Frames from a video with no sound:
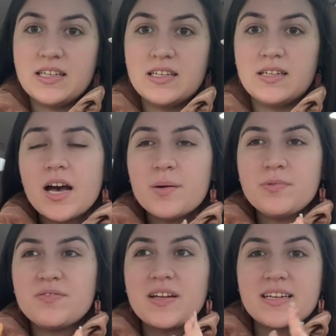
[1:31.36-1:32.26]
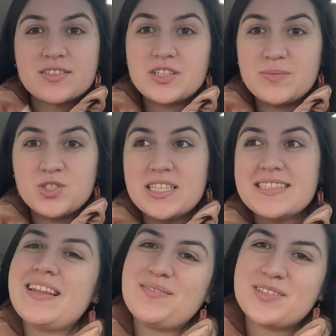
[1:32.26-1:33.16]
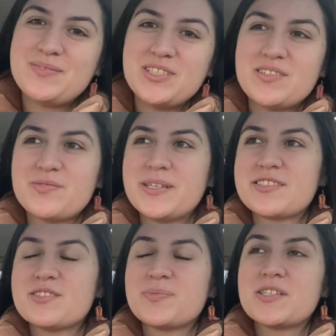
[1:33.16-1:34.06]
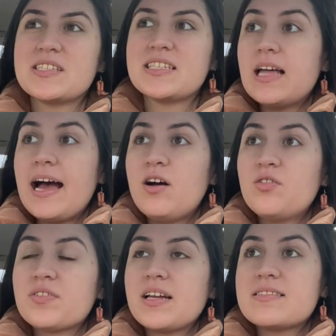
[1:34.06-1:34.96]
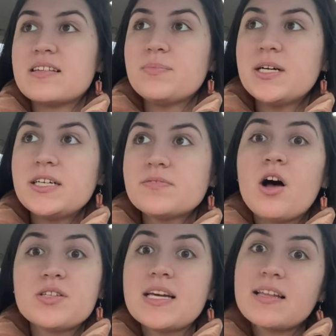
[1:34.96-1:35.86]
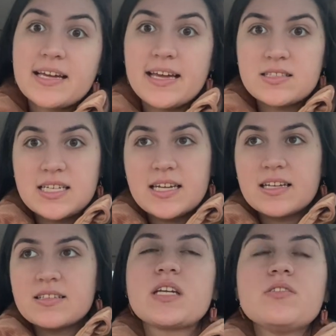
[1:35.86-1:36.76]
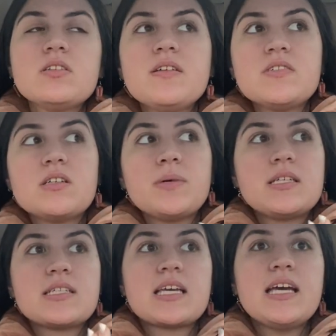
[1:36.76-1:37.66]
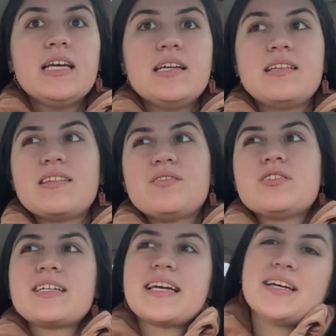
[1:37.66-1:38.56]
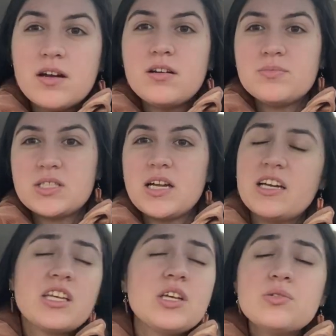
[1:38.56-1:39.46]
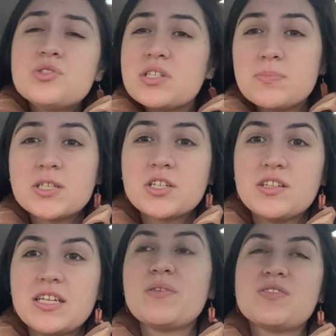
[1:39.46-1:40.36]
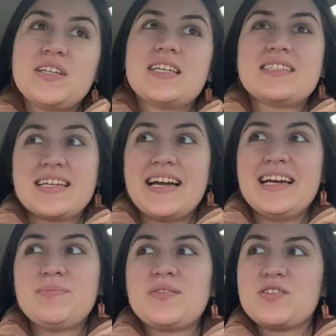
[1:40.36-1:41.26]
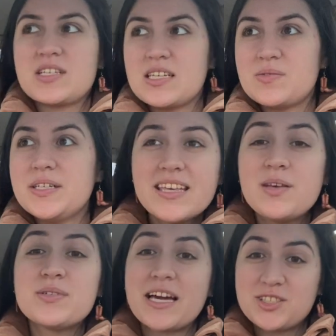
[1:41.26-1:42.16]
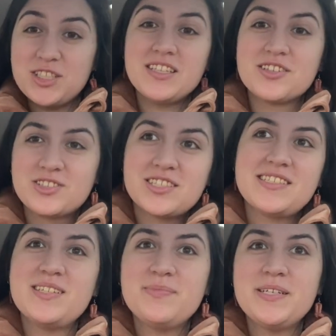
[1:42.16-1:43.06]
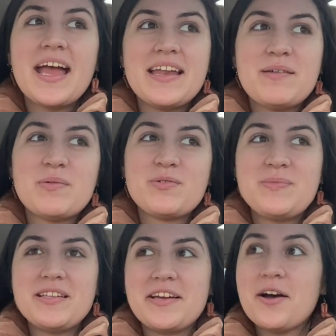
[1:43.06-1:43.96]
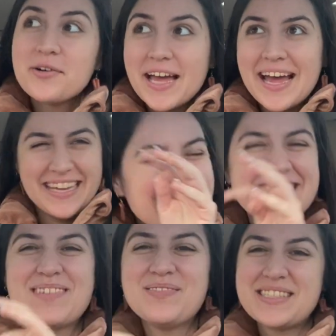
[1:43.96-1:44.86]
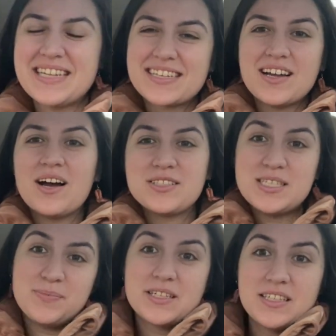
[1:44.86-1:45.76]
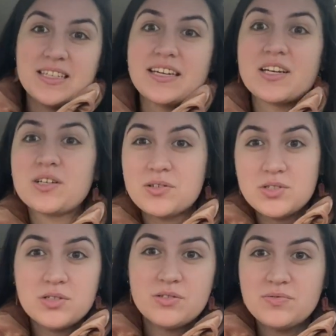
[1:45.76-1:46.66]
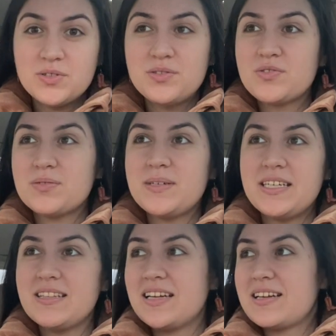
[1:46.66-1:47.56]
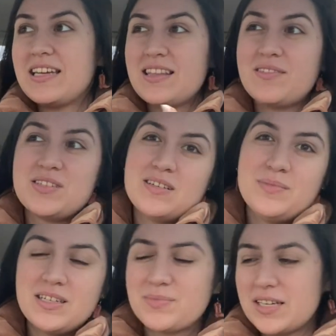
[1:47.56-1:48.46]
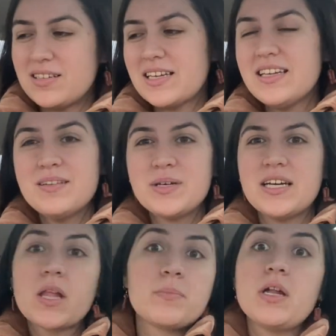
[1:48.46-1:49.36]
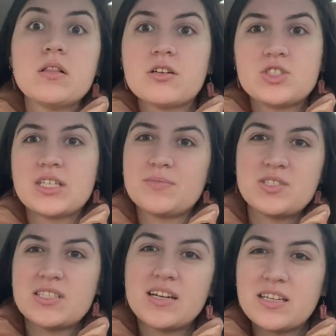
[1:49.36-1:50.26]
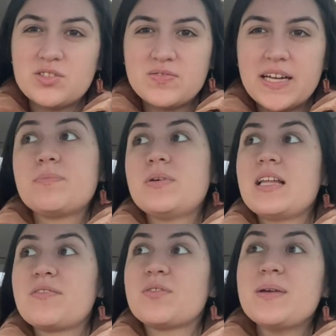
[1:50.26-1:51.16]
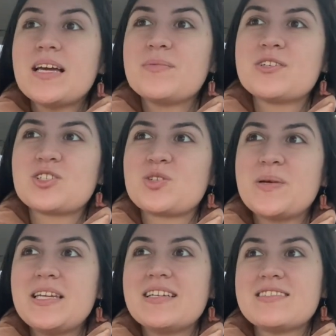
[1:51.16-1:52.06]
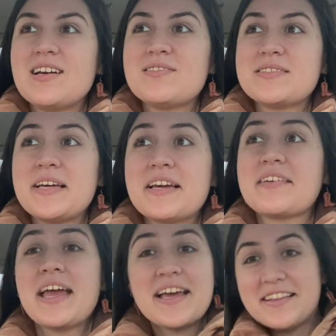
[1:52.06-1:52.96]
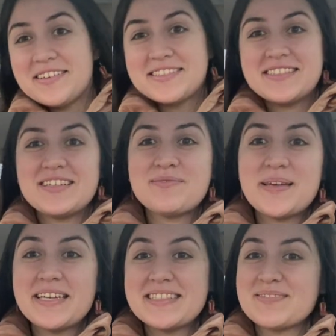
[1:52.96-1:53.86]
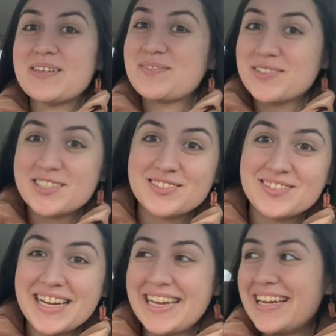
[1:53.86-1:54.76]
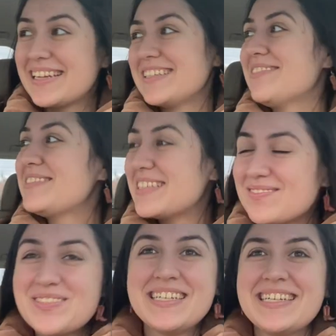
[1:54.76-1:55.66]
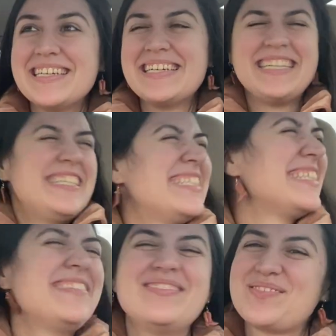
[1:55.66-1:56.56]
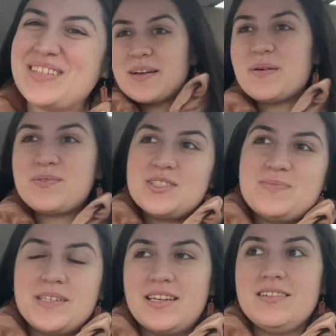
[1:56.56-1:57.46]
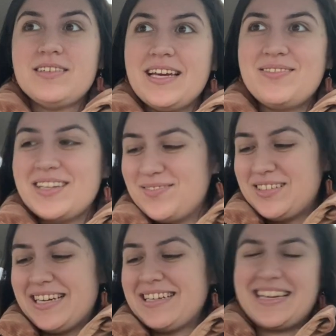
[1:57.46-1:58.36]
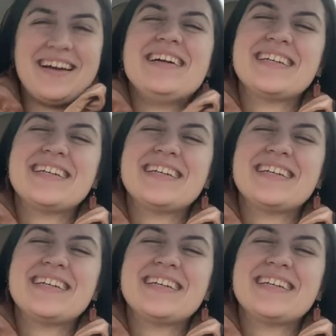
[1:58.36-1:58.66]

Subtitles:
in a cup with like cream cheese. I love cream cheese and pretzels personally. That over like Cinnabon, I'll take like Auntie Anne's. I used to love Cinnabon as a kid, and then the older I get, I don't know, I'm just not a huge cinnamon girly. It was funny because the guy I had my first kiss with, he was actually allergic to cinnamon, and I remember being like, okay, cinnamon's like not typically like a go-to food for me. Like anything with cinnamon, I'm kind of like, eh, I'm good. I'm not allergic, I'm just not a huge fan. But like for me, I'm allergic to peanuts, so I was like, okay, long you don't have peanuts. I'm like, we're great. No cinnamon it is. It was funny. I remember just being like, okay, whatever, I didn't care.